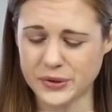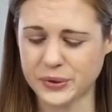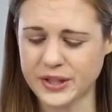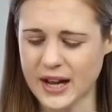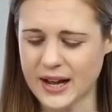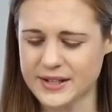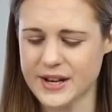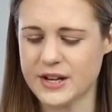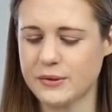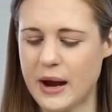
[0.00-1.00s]
or not
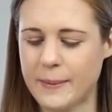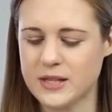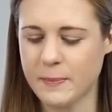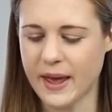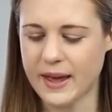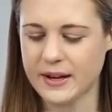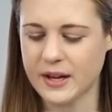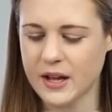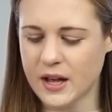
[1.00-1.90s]
in your rabbit's pen.